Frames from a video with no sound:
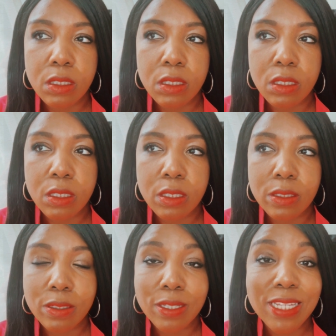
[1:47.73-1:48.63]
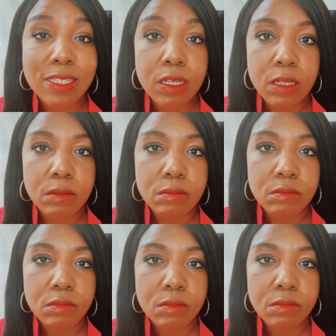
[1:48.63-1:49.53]
uh, insane.
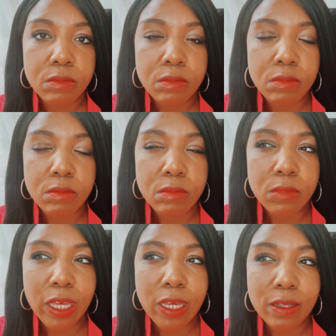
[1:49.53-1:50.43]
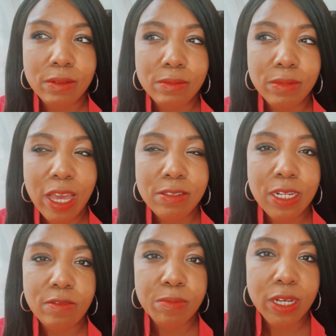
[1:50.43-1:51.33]
Like, how's that
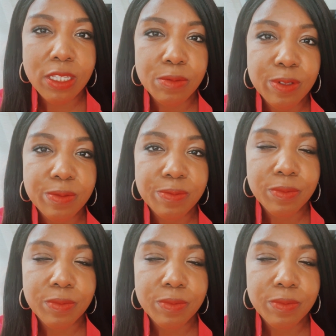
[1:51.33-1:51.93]
even possible?